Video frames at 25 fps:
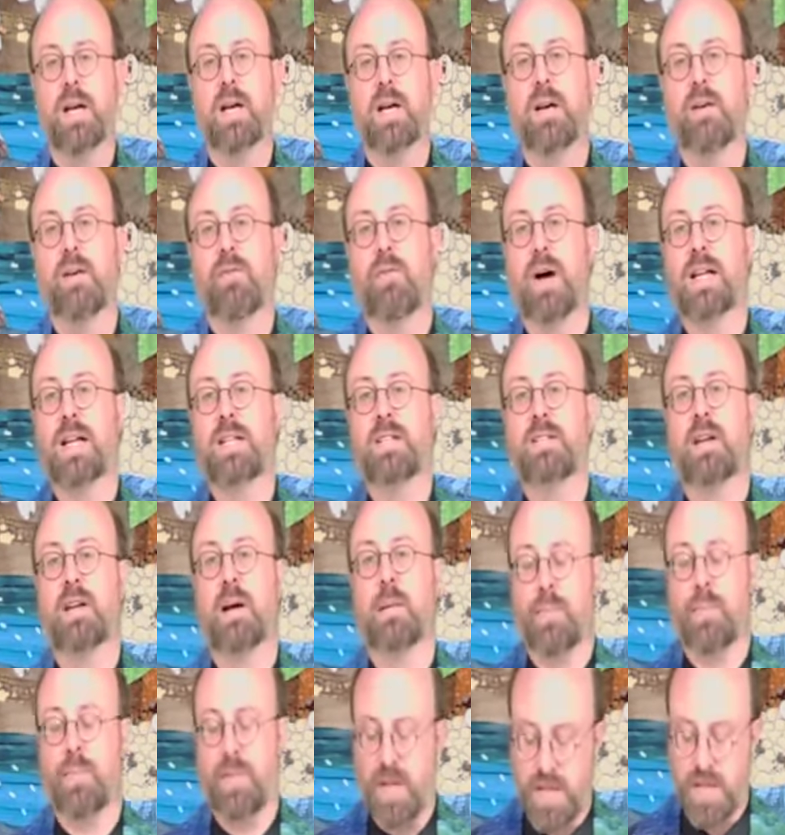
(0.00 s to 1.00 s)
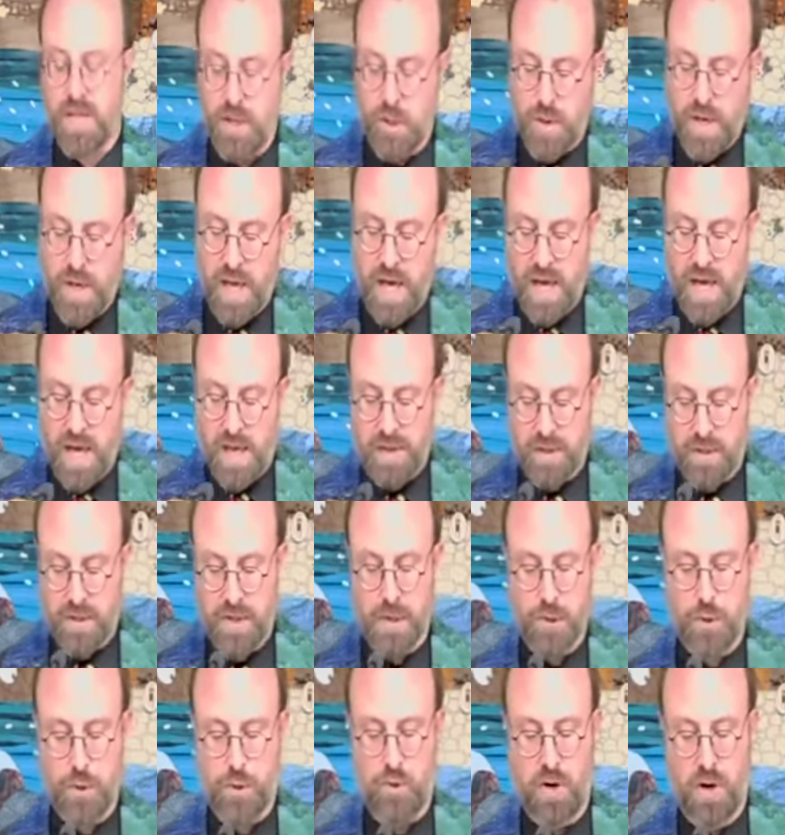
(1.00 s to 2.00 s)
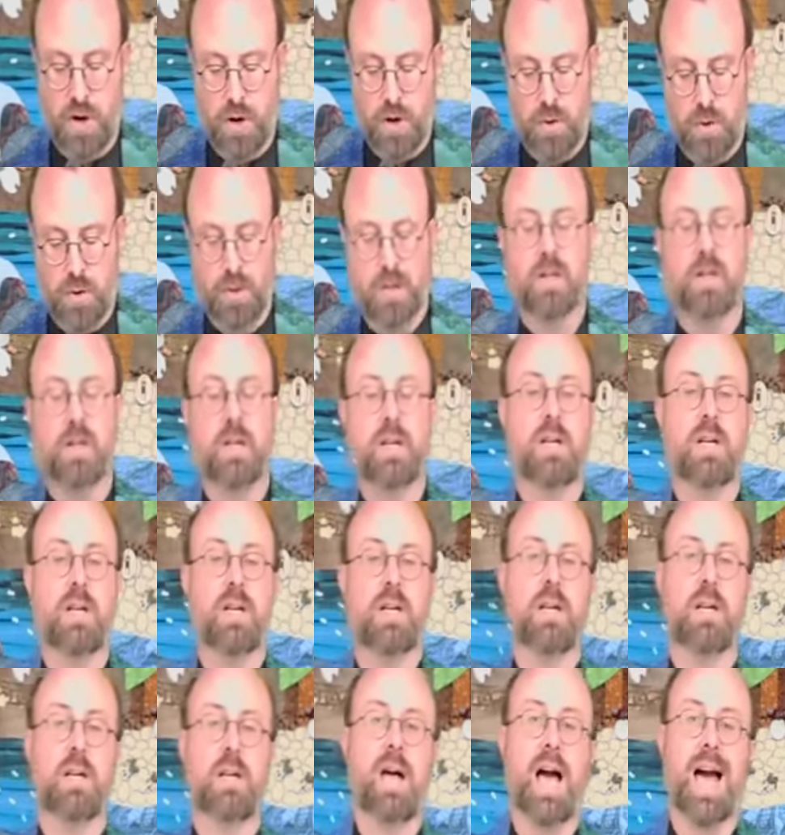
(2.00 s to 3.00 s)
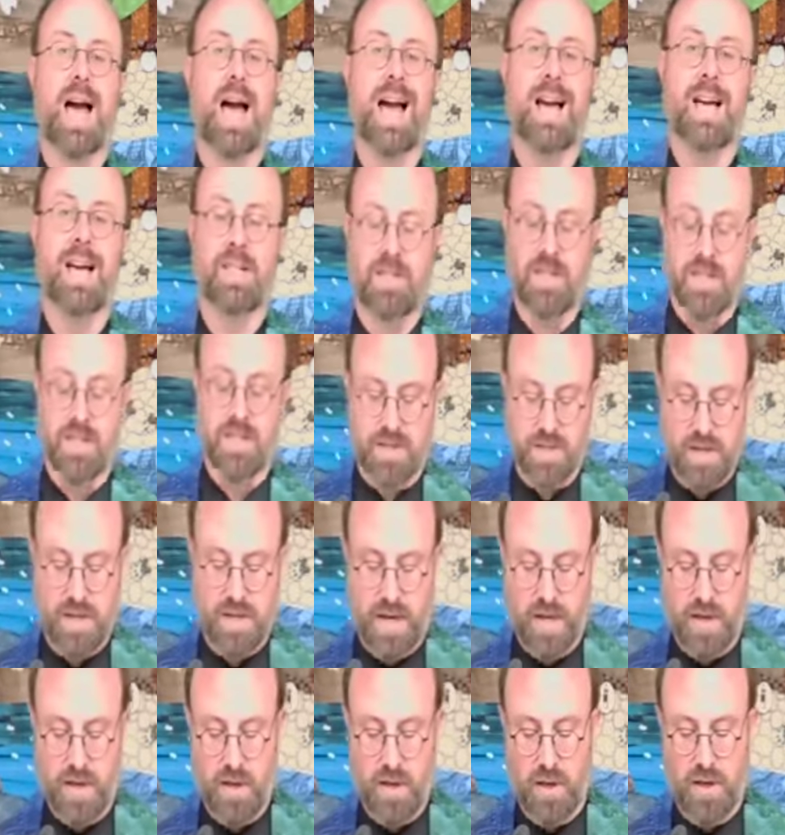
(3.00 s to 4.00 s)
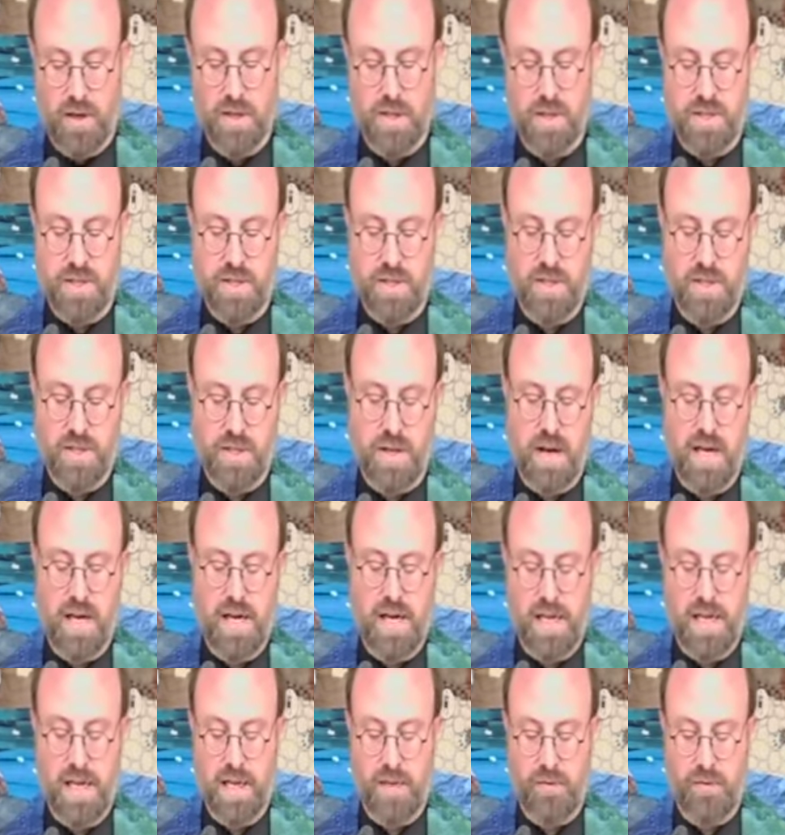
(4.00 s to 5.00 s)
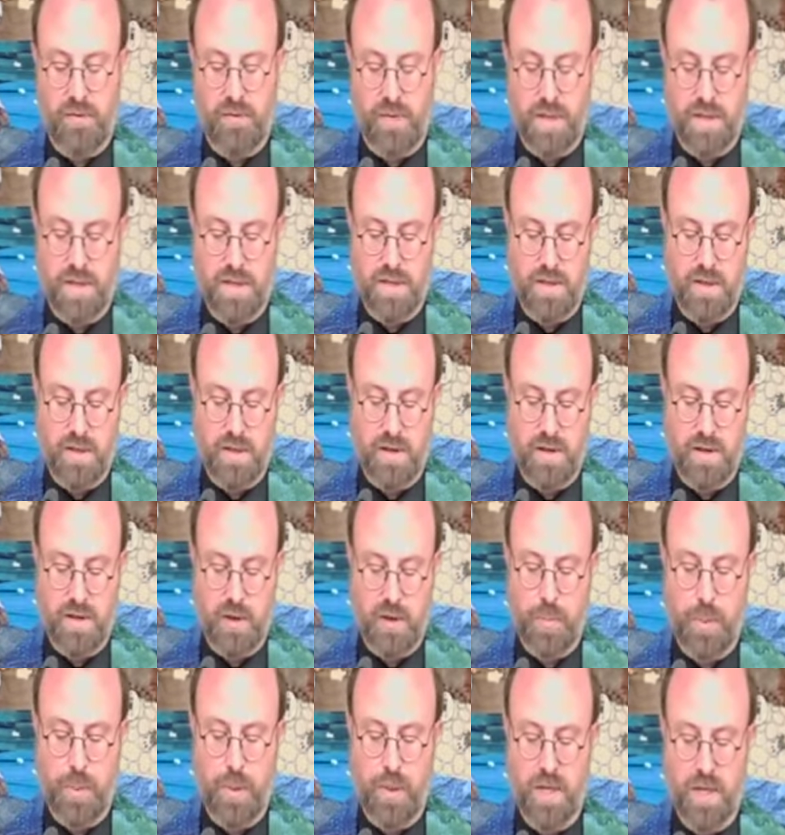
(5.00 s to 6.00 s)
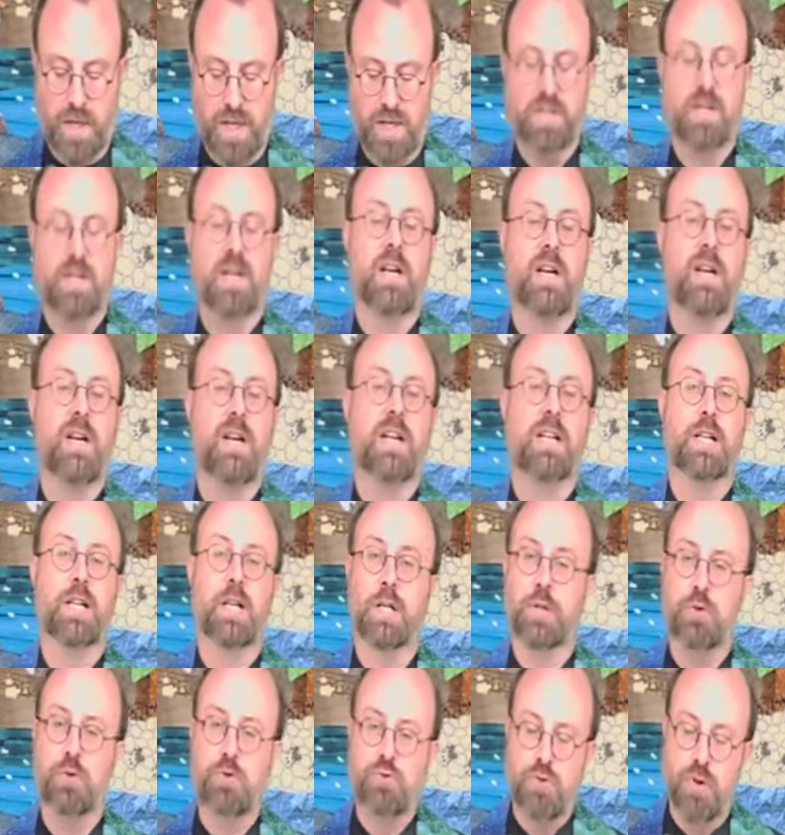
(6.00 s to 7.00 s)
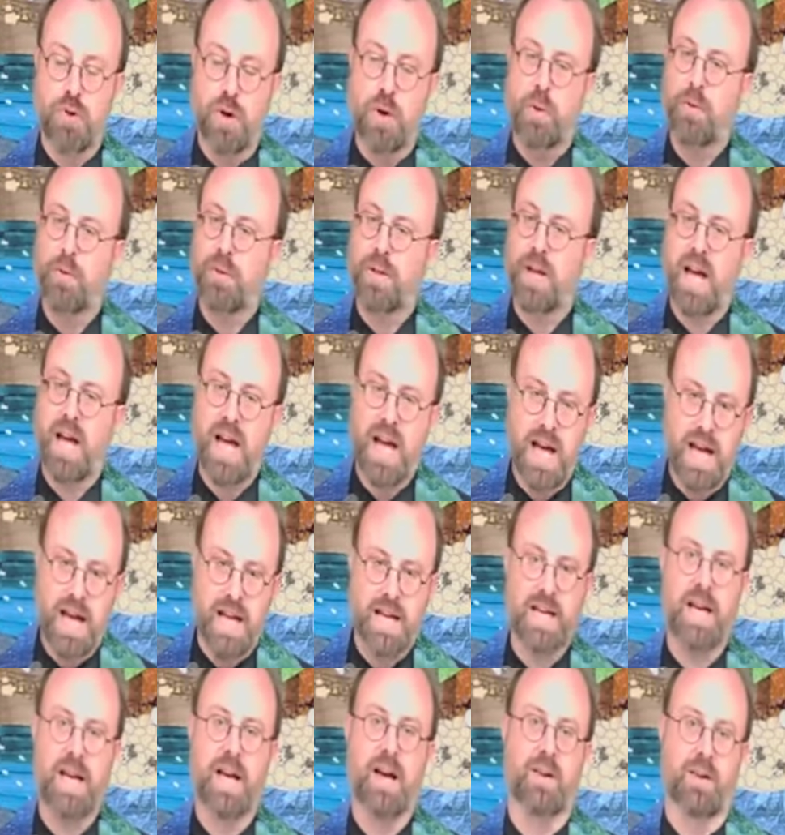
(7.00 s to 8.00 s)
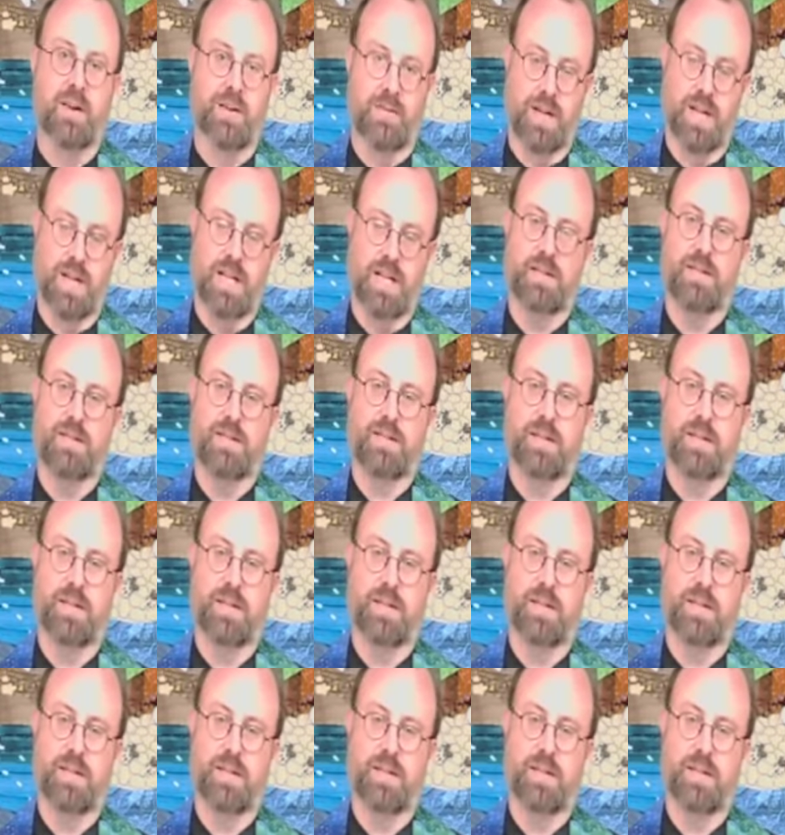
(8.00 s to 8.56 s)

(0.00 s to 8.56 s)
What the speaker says: Find something you can control, and as psychologist Eileen Feliciano put it, control the heck out of it.